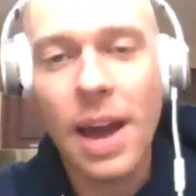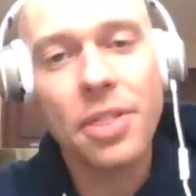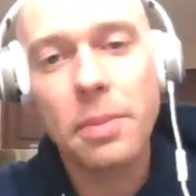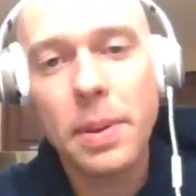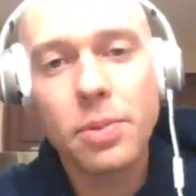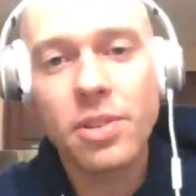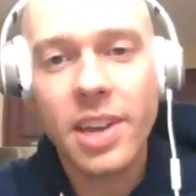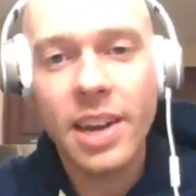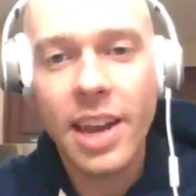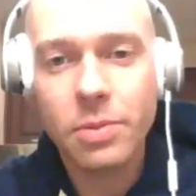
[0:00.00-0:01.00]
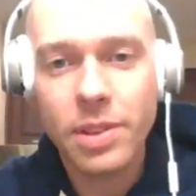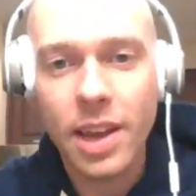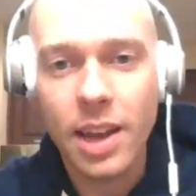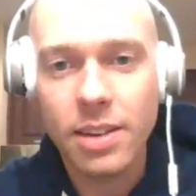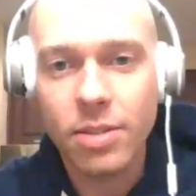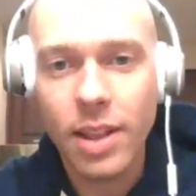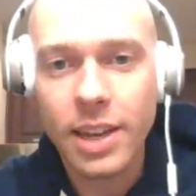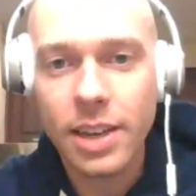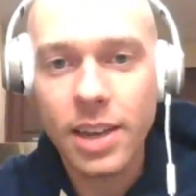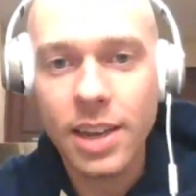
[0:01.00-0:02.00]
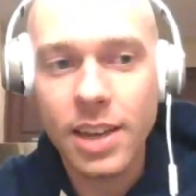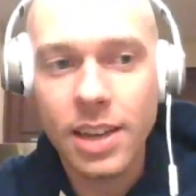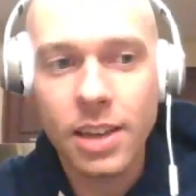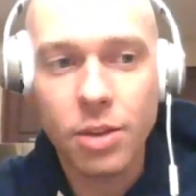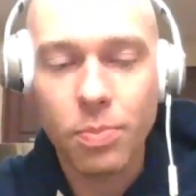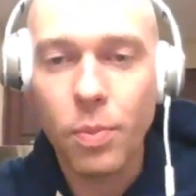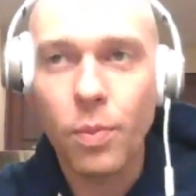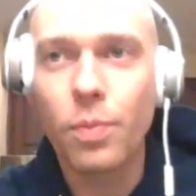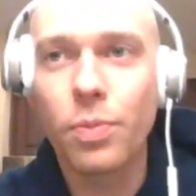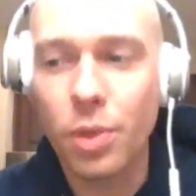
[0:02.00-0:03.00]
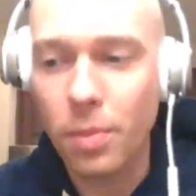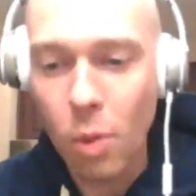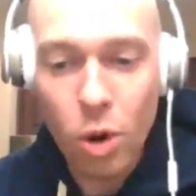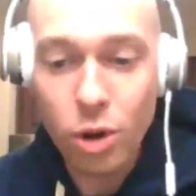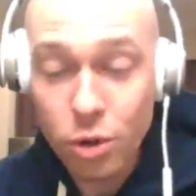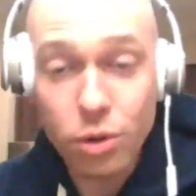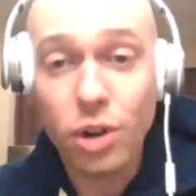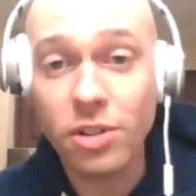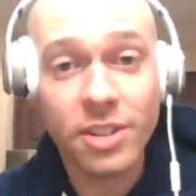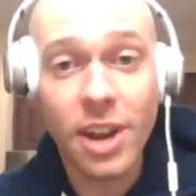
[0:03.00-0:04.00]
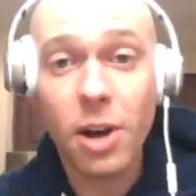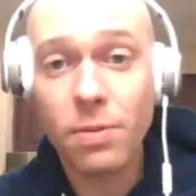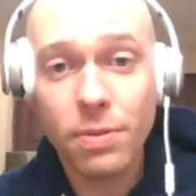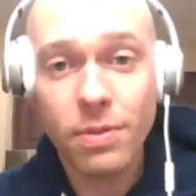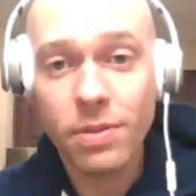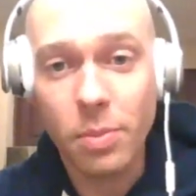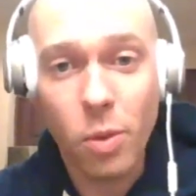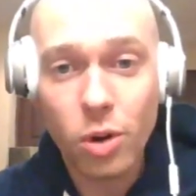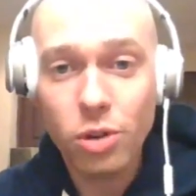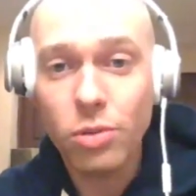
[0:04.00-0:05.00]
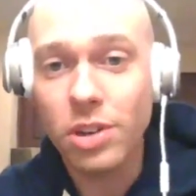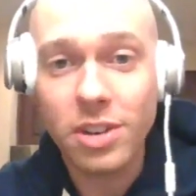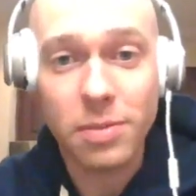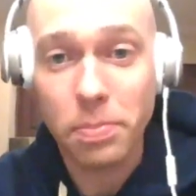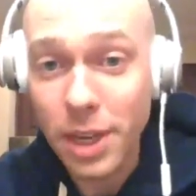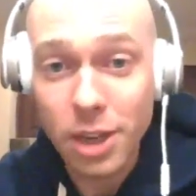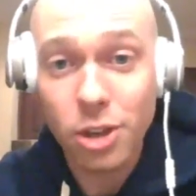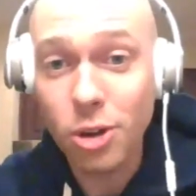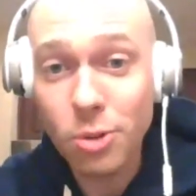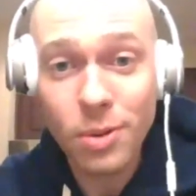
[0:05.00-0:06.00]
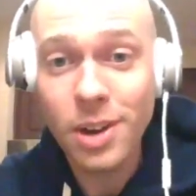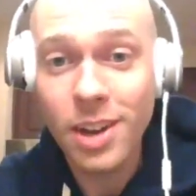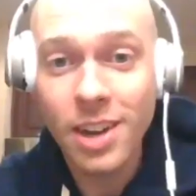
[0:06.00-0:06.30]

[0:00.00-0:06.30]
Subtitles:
I think people just connect with that. So like the more you're yourself, the more you can just be you.